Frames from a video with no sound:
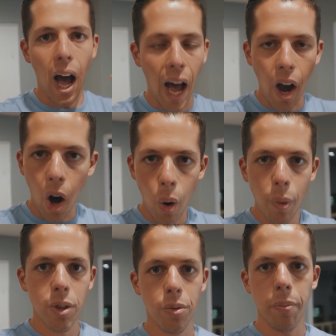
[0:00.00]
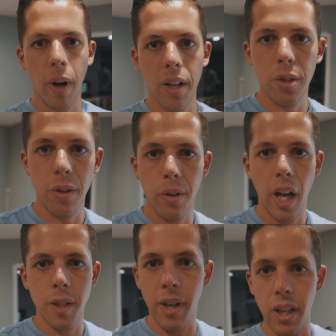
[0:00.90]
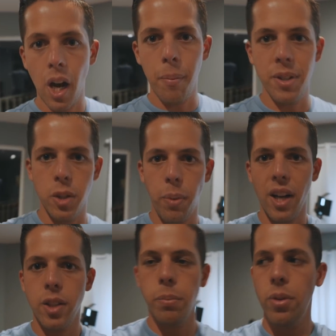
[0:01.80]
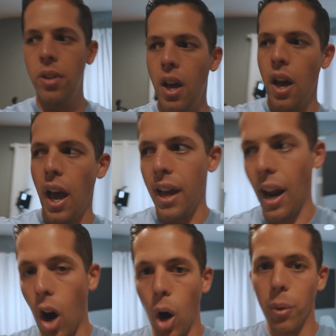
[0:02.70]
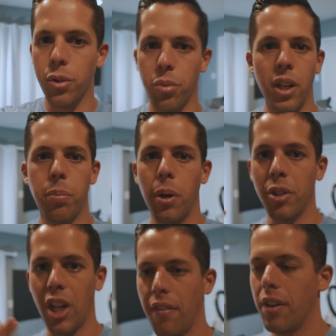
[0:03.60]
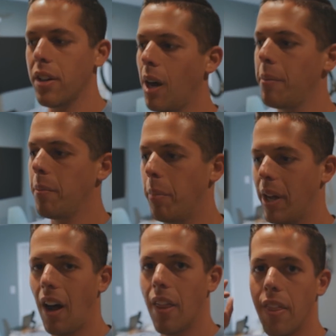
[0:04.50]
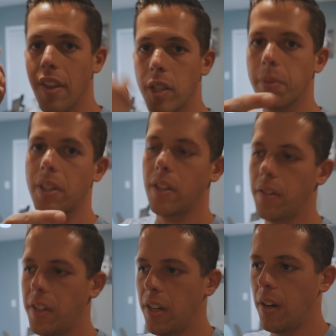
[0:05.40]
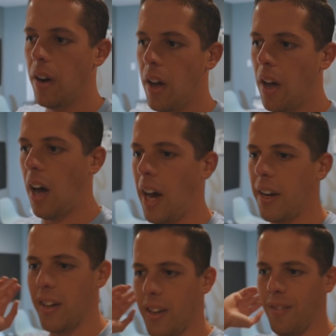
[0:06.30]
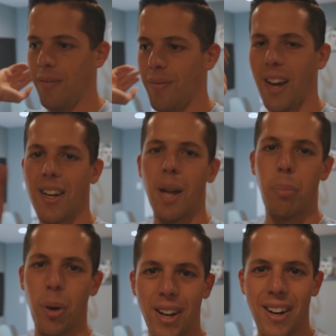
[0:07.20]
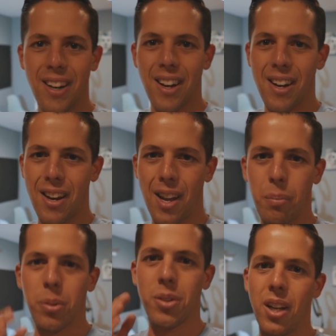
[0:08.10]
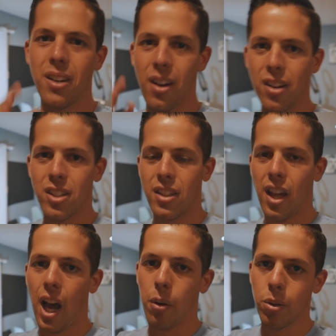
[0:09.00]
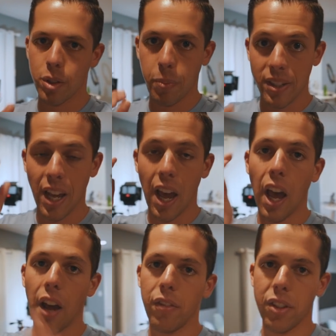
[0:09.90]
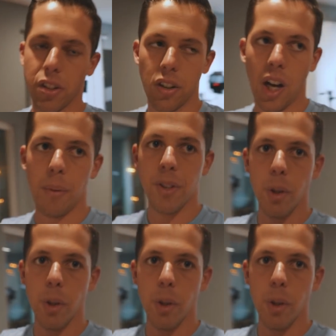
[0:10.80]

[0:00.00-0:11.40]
I always respond to as many comments as possible, and I always read pretty much every comment, but on this particular video, I can ninety-nine point nine nine nine nine percent guarantee that I will respond to every single comment.